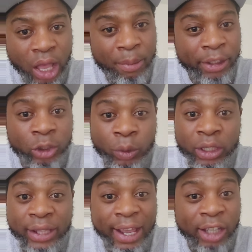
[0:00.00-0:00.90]
I'm at
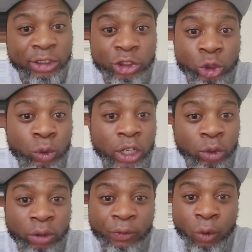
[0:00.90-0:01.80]

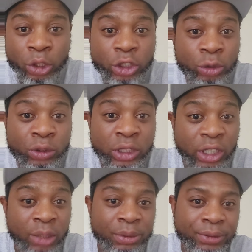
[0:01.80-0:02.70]
3,242
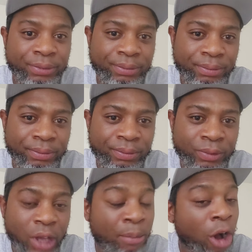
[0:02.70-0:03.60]
subs.
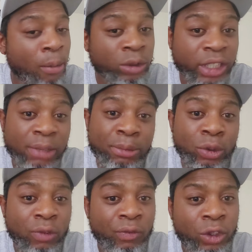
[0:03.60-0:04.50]
I'm almost at 1
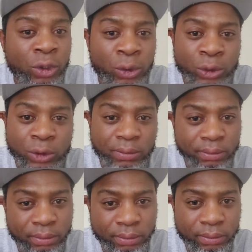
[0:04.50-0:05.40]
million views.
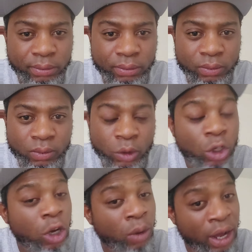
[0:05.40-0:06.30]

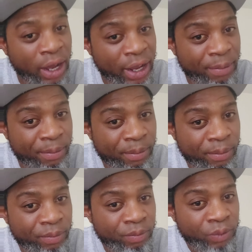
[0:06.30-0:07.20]
You know why?
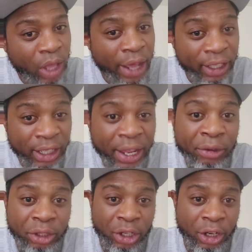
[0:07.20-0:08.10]
I get
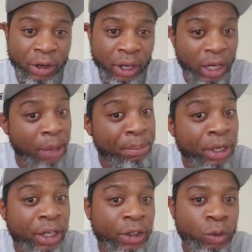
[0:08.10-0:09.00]
out there and I
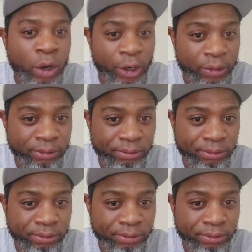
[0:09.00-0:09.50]
put in the work.